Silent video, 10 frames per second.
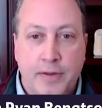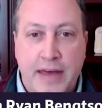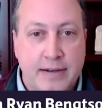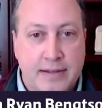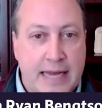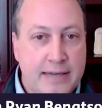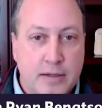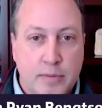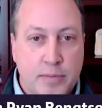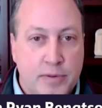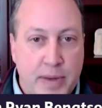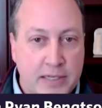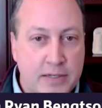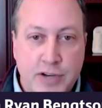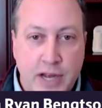that's the
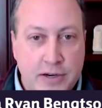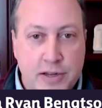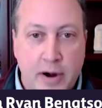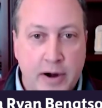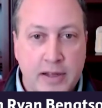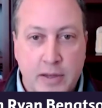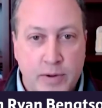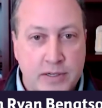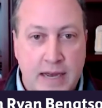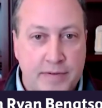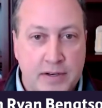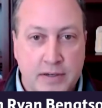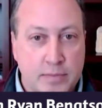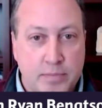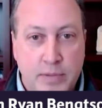pace of change in the market that we just have
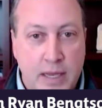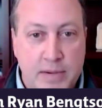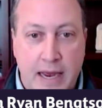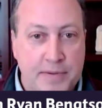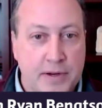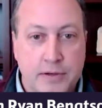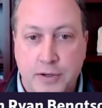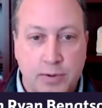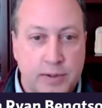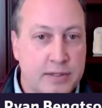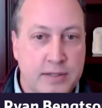to keep tabs on too.